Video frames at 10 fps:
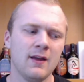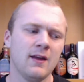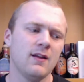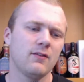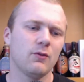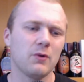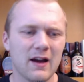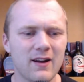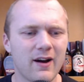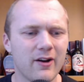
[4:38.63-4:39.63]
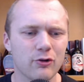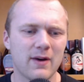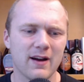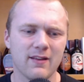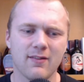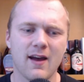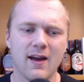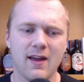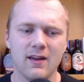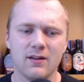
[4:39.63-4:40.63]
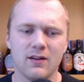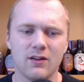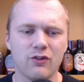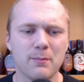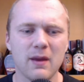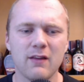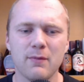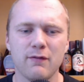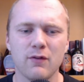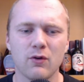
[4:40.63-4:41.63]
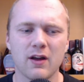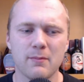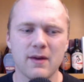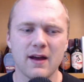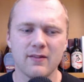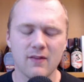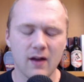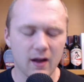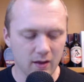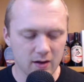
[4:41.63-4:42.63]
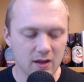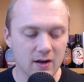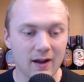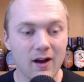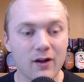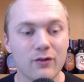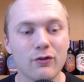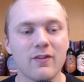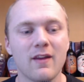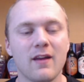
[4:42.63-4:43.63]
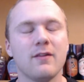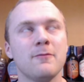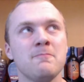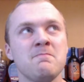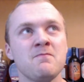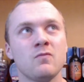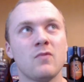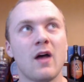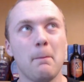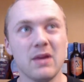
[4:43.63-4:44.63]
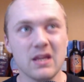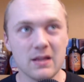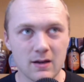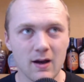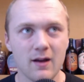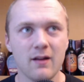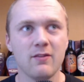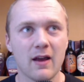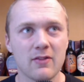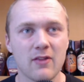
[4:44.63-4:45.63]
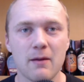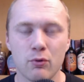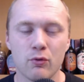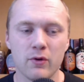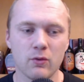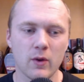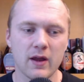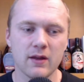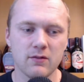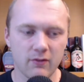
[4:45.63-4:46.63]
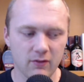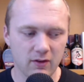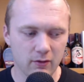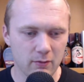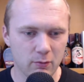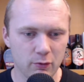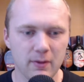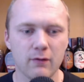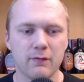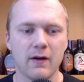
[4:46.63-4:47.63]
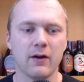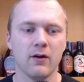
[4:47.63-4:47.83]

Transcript: So it kind of undermines that, and it just makes me feel kind of bad. I understand that because at that point Rand doesn't kill them with Balefire,